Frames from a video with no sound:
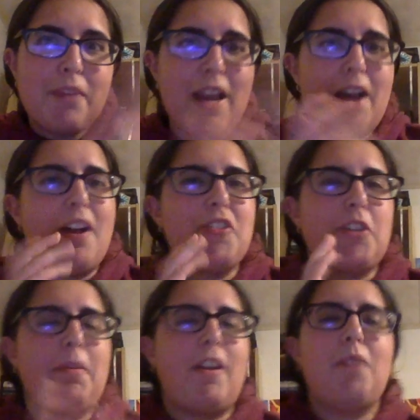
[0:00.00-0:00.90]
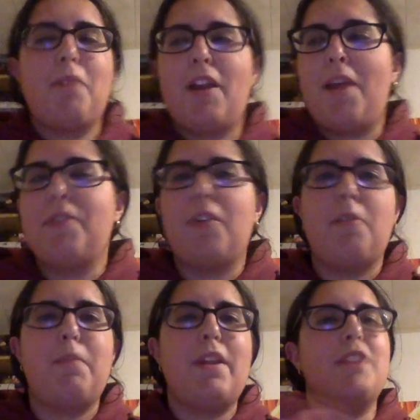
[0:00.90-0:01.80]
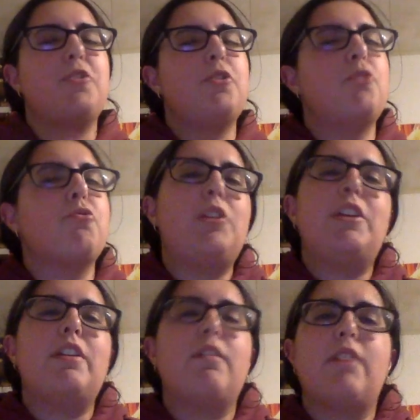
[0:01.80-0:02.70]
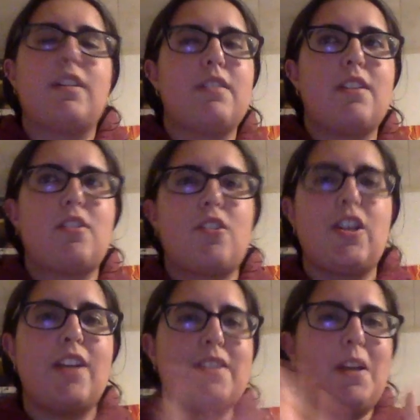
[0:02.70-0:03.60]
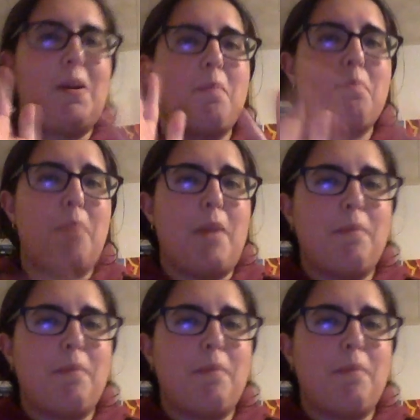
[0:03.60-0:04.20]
yeah, I'll check back in when I'm a little bit into Truly Devious. I'll talk to you guys later. Bye.